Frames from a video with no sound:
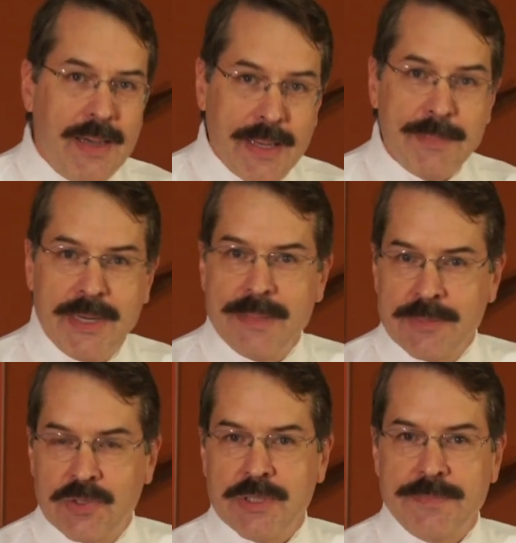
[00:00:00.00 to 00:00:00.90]
Hi, my name
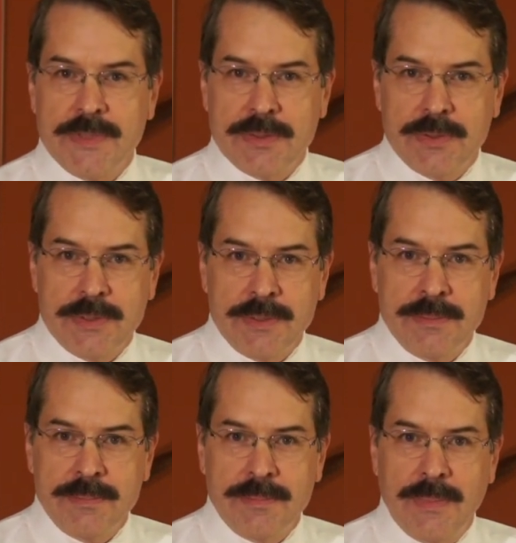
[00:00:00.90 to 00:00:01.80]
is Jeff
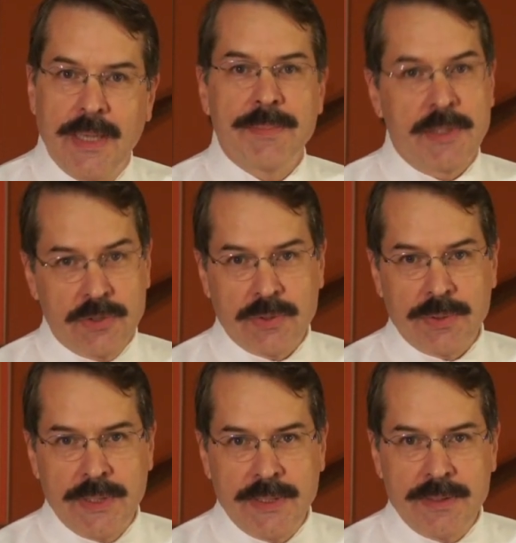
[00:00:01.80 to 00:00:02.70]
Nilsson. I'm a
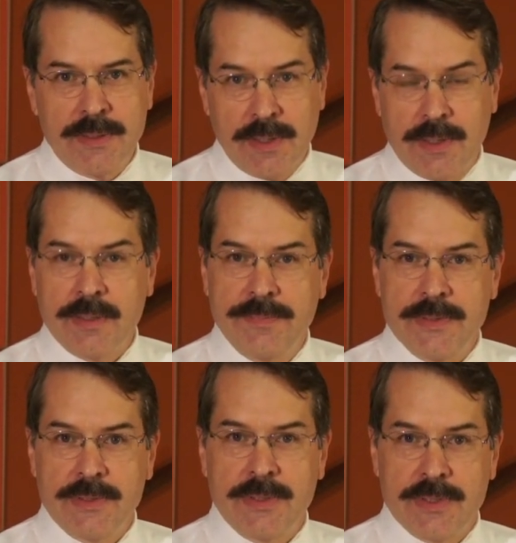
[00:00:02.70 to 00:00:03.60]
historian and the
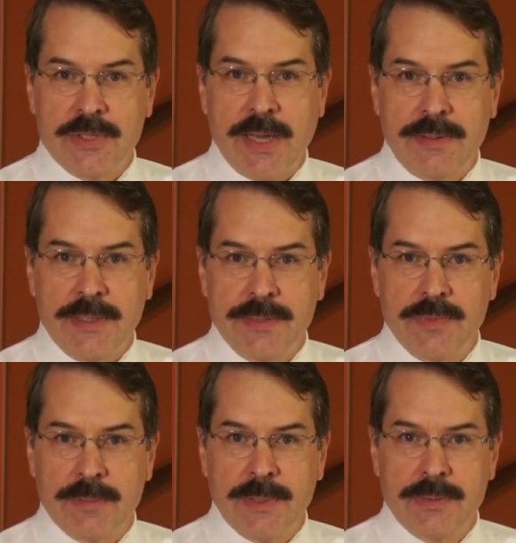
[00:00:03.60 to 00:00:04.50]
archivist at the Saturday
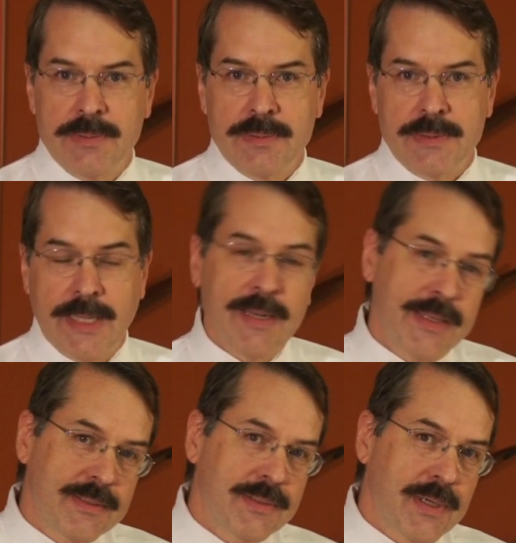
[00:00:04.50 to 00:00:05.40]
Evening Post, and I'd
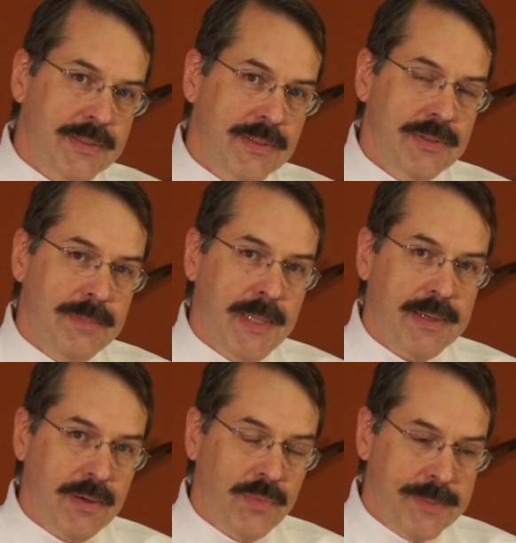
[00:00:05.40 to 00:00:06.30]
like to talk to you
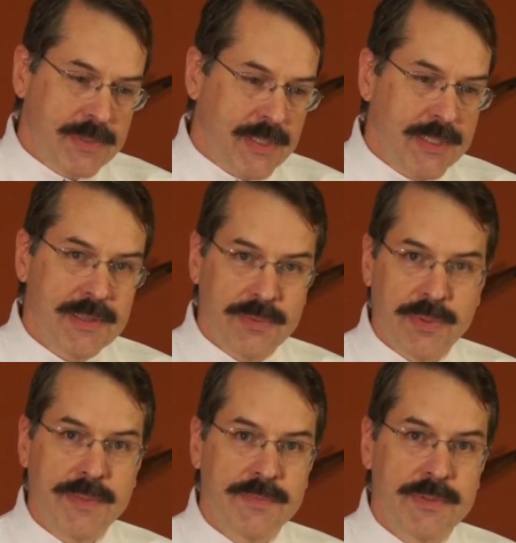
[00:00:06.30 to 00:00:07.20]
about our website that
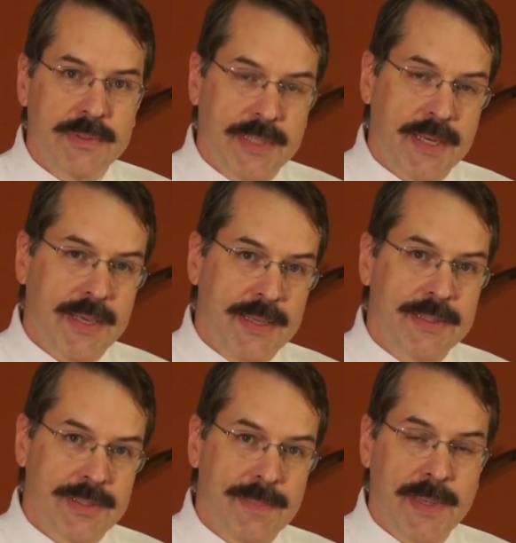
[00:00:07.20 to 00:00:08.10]
we've
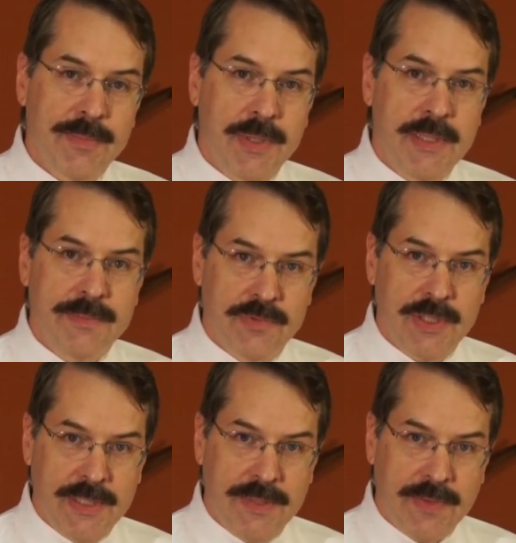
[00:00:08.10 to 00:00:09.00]
dedicated to the memory of
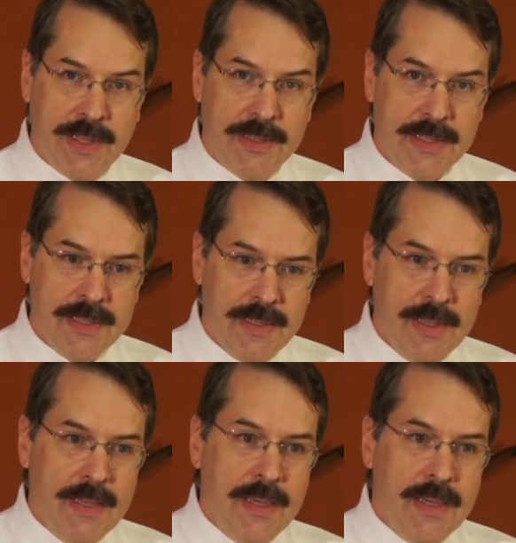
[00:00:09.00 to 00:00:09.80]
John F. Kennedy.